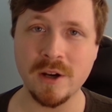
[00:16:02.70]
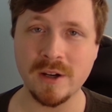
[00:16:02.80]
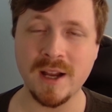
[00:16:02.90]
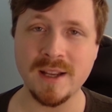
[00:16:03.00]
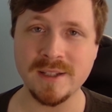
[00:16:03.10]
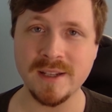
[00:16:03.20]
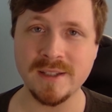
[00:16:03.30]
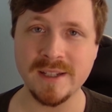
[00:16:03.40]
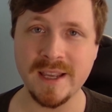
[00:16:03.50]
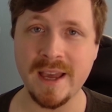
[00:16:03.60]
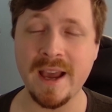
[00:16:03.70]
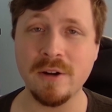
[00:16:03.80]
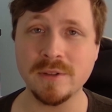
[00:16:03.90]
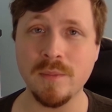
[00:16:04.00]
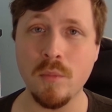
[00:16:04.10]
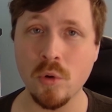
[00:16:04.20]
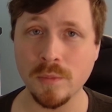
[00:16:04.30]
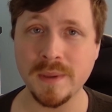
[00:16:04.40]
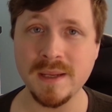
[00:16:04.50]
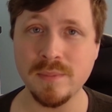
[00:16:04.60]
content to get out to more
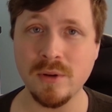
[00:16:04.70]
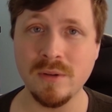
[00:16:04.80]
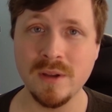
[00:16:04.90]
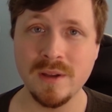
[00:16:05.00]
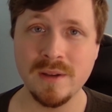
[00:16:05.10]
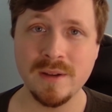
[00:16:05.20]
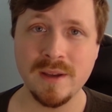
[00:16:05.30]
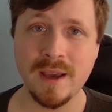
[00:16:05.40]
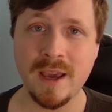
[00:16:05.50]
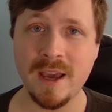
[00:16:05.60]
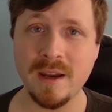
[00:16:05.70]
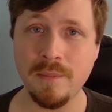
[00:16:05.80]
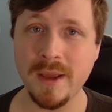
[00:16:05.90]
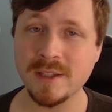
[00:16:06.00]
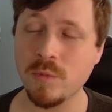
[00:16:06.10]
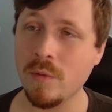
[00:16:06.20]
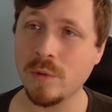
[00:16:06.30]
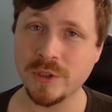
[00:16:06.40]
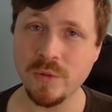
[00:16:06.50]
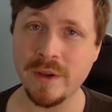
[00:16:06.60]
people, and it makes what
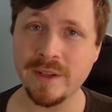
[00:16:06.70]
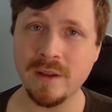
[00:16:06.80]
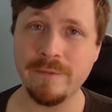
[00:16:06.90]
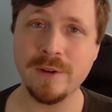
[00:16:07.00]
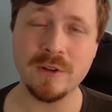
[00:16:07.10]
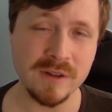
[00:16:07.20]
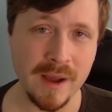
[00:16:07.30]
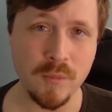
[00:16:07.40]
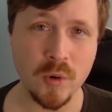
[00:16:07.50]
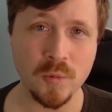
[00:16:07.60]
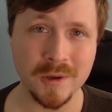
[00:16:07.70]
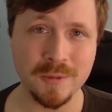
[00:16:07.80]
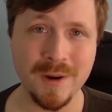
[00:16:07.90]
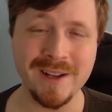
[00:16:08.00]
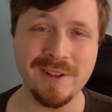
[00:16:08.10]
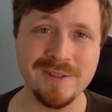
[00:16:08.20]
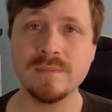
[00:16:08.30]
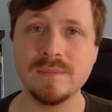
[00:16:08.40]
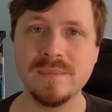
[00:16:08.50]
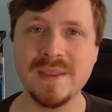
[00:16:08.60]
we're doing feel a lot more worthwhile.
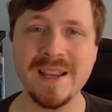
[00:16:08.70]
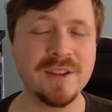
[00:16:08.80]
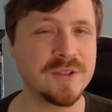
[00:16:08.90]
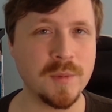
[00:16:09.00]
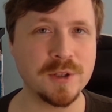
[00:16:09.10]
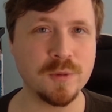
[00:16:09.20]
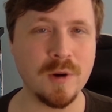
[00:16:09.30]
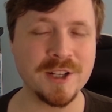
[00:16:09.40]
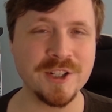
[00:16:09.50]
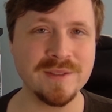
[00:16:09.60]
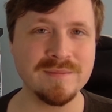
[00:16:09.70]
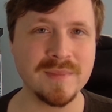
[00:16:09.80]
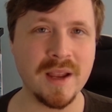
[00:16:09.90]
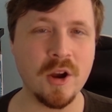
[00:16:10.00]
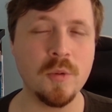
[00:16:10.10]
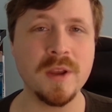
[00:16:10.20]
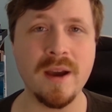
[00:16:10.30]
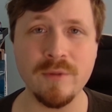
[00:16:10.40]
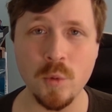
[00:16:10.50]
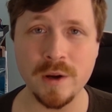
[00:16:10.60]
Thank you so much for watching. I hope you
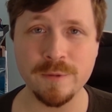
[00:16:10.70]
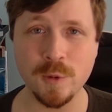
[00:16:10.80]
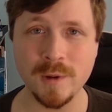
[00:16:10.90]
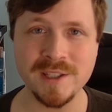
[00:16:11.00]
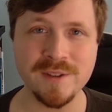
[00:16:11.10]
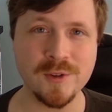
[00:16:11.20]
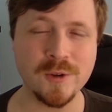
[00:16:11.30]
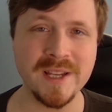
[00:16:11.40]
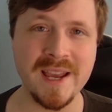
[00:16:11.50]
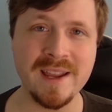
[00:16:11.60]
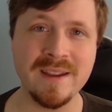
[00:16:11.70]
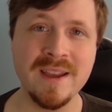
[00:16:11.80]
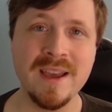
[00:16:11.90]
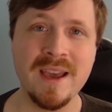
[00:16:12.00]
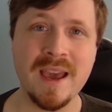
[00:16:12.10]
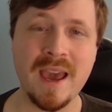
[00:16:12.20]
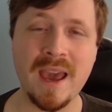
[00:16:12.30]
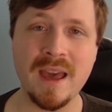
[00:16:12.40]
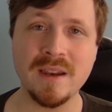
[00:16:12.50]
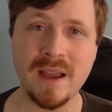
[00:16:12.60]
have a wonderful rest of your day,
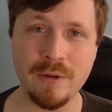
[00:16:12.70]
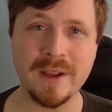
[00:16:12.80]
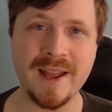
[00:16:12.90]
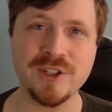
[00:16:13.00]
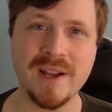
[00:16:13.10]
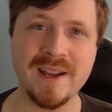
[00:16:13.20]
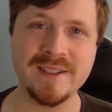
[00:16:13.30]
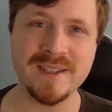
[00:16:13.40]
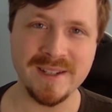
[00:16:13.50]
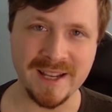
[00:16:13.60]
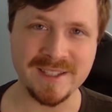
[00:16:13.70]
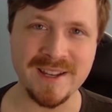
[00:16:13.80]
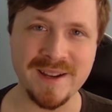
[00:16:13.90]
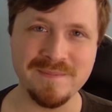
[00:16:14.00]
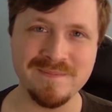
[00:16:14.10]
and I will catch you guys next time.